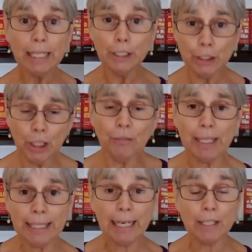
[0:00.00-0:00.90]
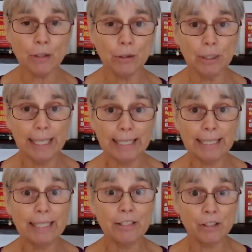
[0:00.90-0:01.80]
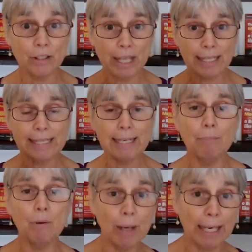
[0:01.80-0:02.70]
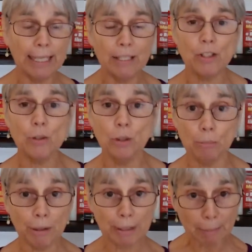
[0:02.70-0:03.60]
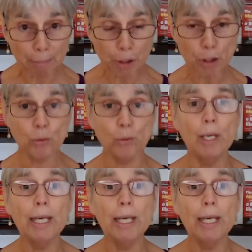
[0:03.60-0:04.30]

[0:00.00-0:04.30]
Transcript: Not that hard to collect a list. So that's number one. Let's talk about number two.